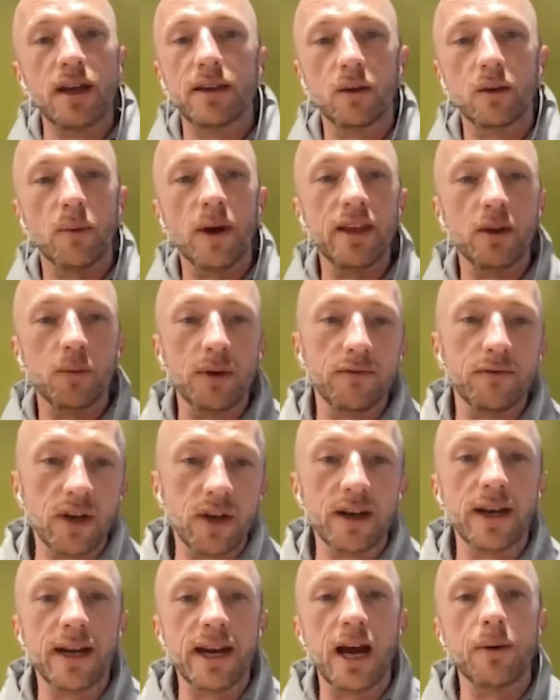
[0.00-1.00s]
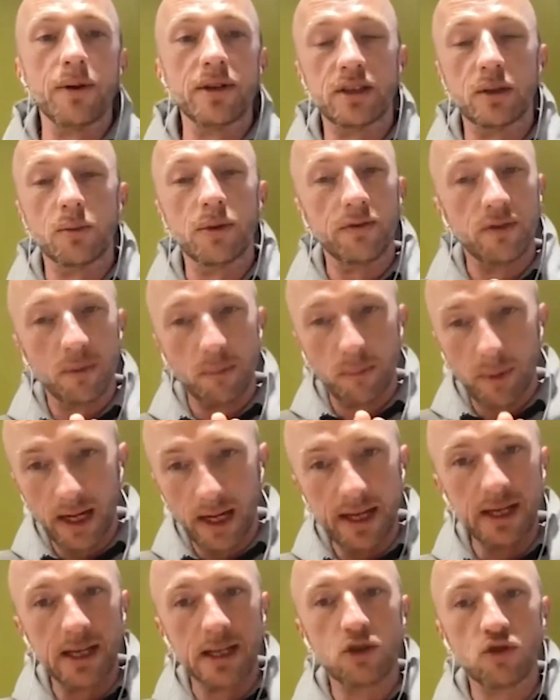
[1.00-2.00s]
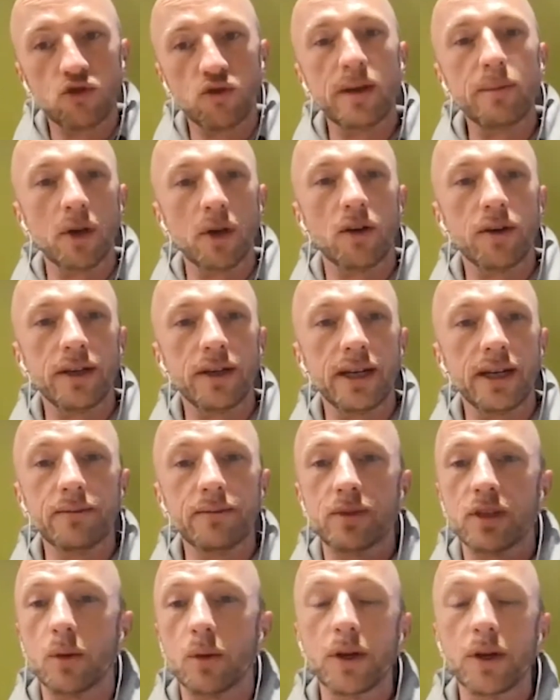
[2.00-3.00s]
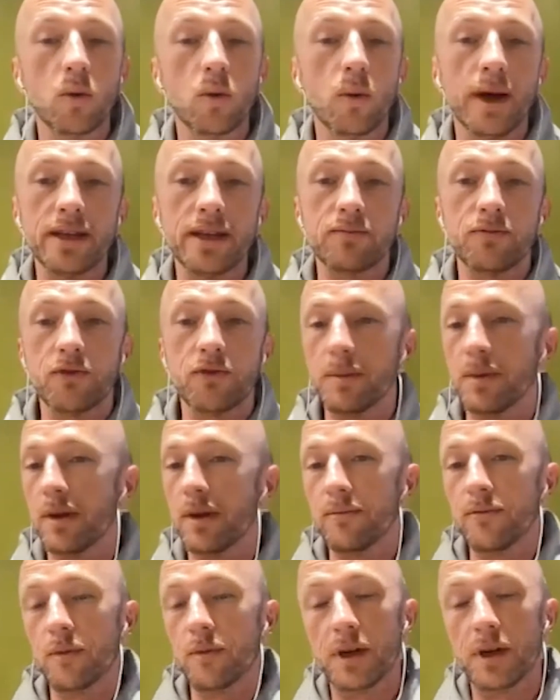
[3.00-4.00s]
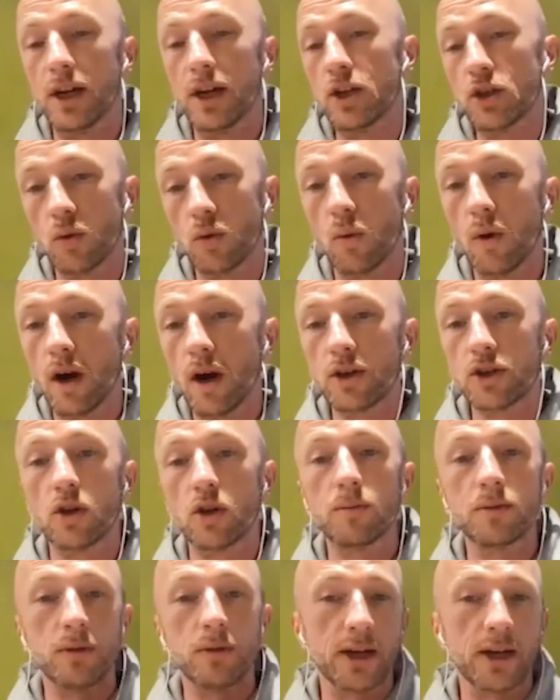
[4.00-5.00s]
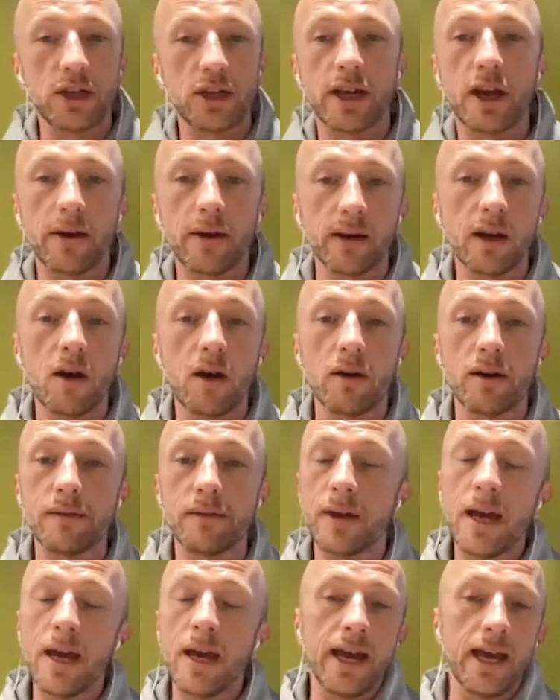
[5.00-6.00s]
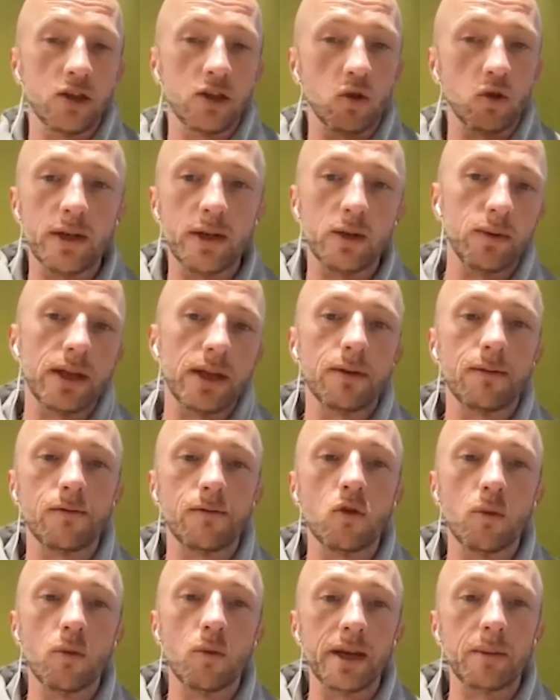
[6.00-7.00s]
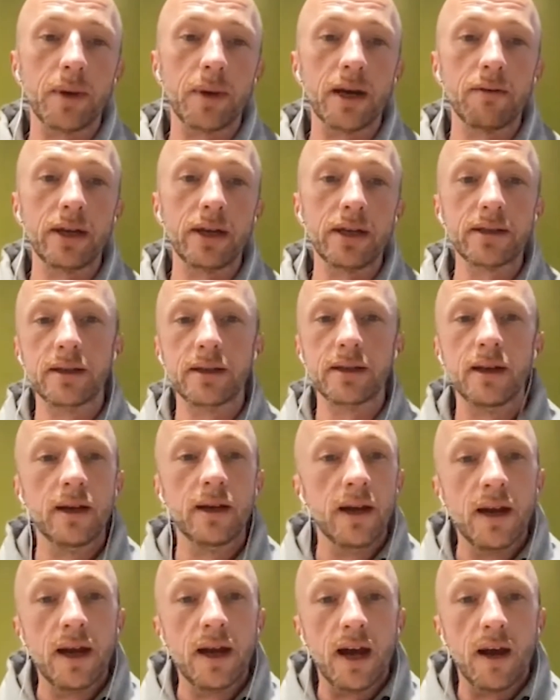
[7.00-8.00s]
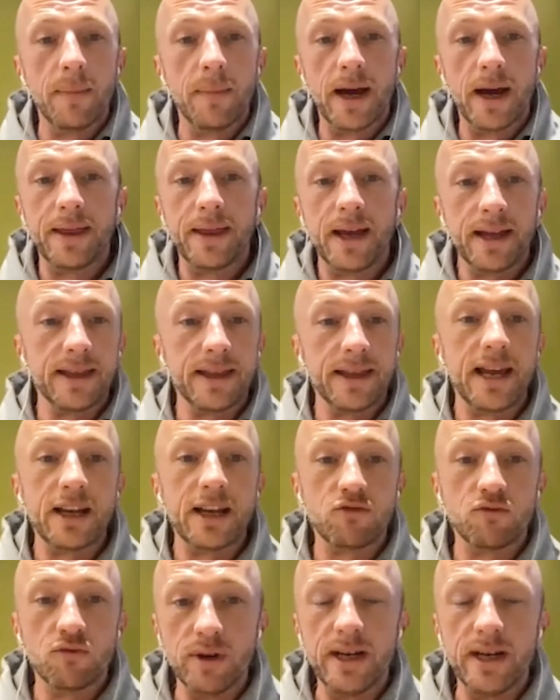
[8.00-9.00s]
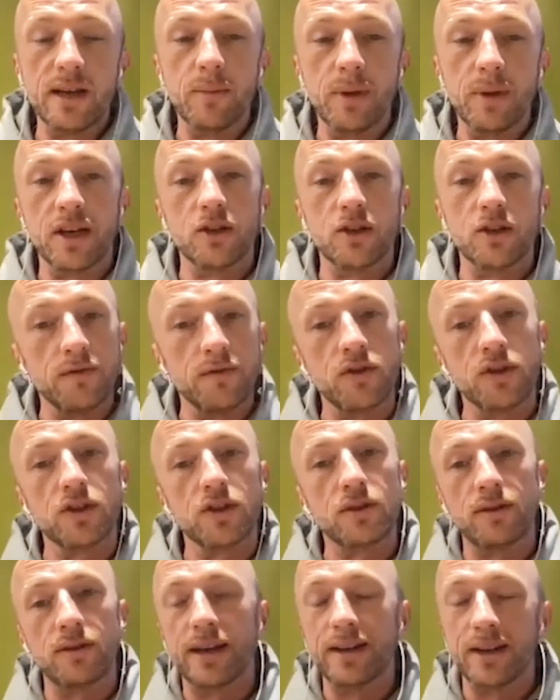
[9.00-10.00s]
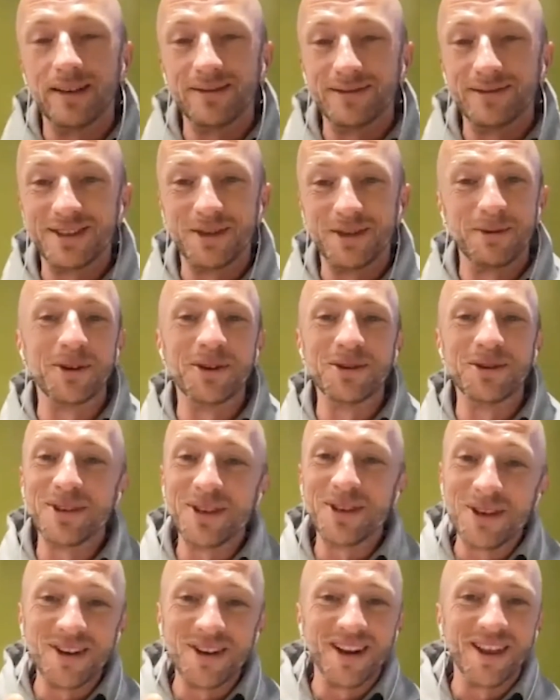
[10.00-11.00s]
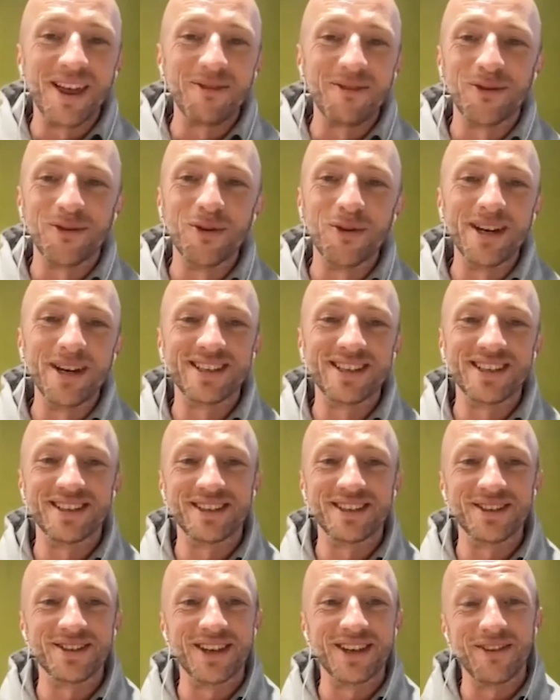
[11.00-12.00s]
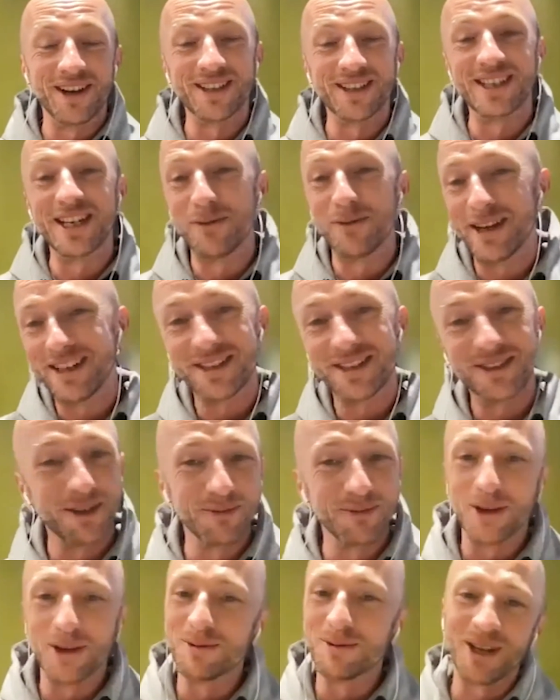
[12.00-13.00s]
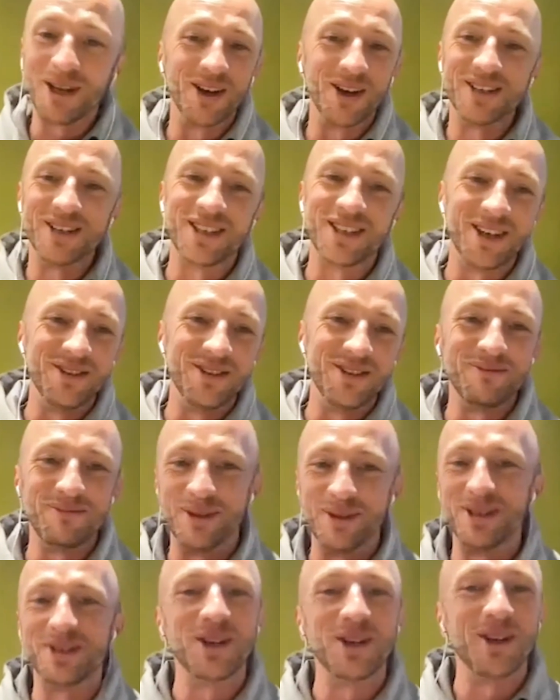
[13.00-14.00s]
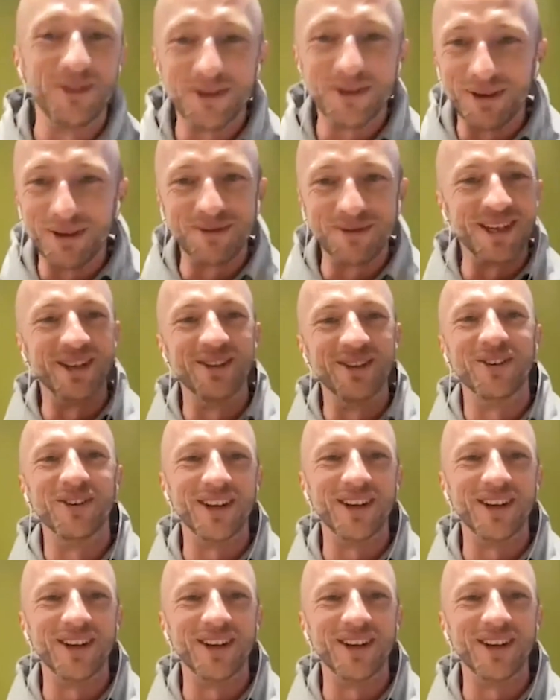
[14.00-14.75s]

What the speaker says: The way that we've done it now is that we've completely streamlined it. So we always, from an initial workshop to actually going live, is always within a 4-week period. And that's really because we've just, and to be honest with you, that 4 weeks is just giving us leeway, because sometimes clients don't put the JavaScript in, or